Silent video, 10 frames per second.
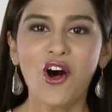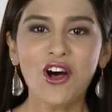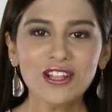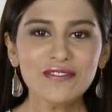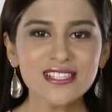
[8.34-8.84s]

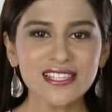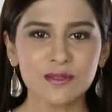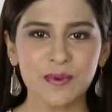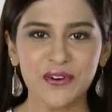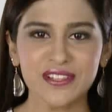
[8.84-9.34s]
All of us
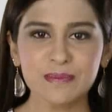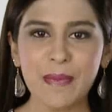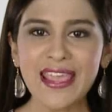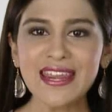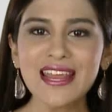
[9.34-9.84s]
experience
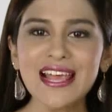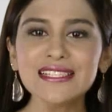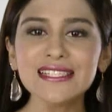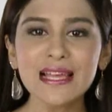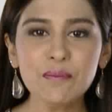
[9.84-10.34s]
pain
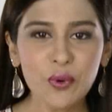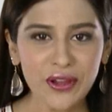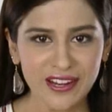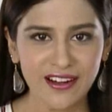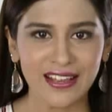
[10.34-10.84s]
at some
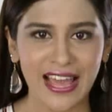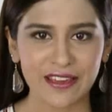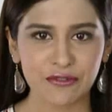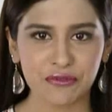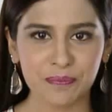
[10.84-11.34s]
point in our
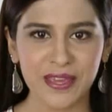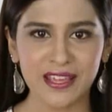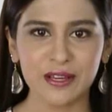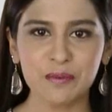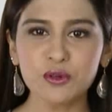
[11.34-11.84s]
life,
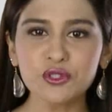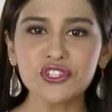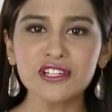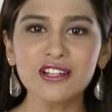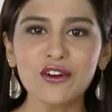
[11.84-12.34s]
be it
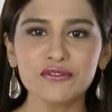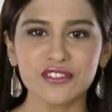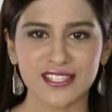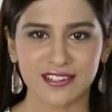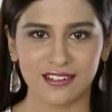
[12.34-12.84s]
emotional or
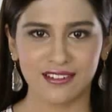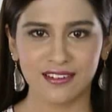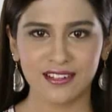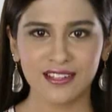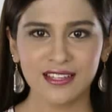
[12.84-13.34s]
physical.
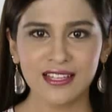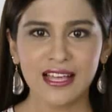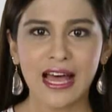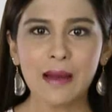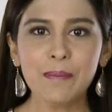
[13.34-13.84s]

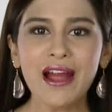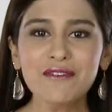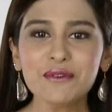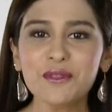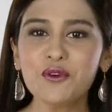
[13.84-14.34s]

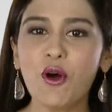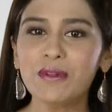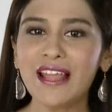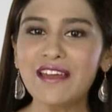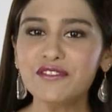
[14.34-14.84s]
Apart from the
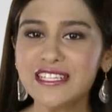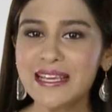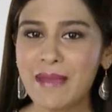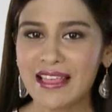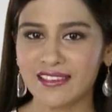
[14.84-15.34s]
normal
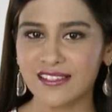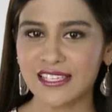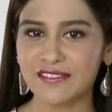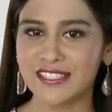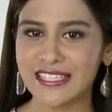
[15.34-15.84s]
everyday
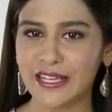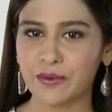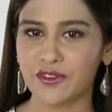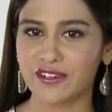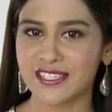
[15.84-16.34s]
methods of dealing
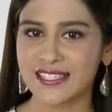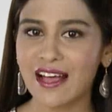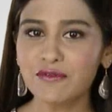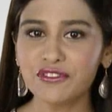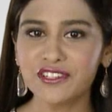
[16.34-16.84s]
with your
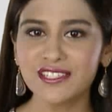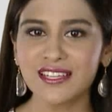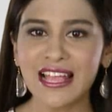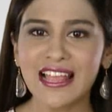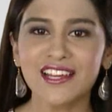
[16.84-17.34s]

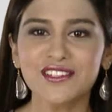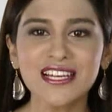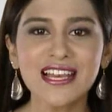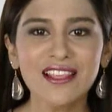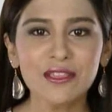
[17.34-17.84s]
discomfort, there's
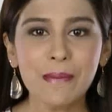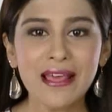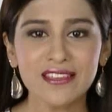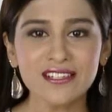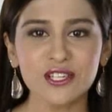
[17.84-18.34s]
another
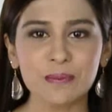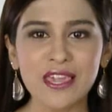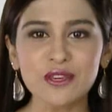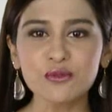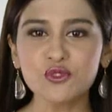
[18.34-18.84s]
method to
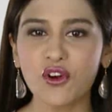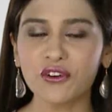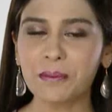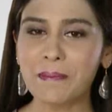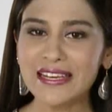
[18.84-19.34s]
make you
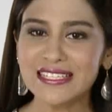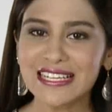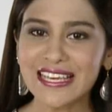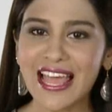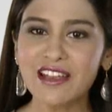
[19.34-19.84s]
stronger
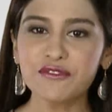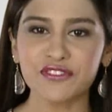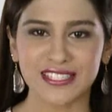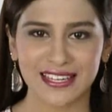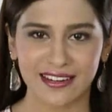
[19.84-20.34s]
mentally and
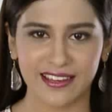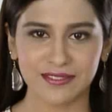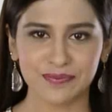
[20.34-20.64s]
physically.